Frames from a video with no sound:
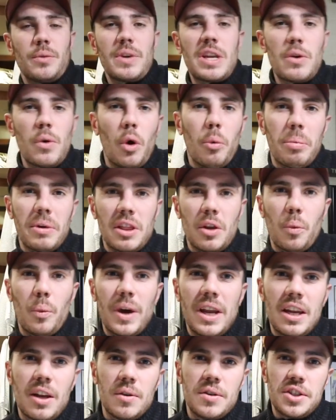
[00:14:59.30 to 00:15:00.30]
when you open the
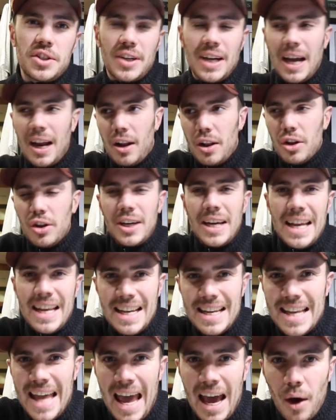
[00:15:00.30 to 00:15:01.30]
windows, you're kind of
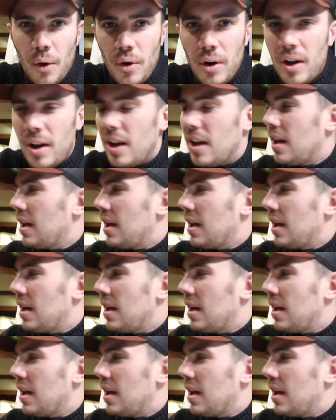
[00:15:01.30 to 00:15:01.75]
looking down.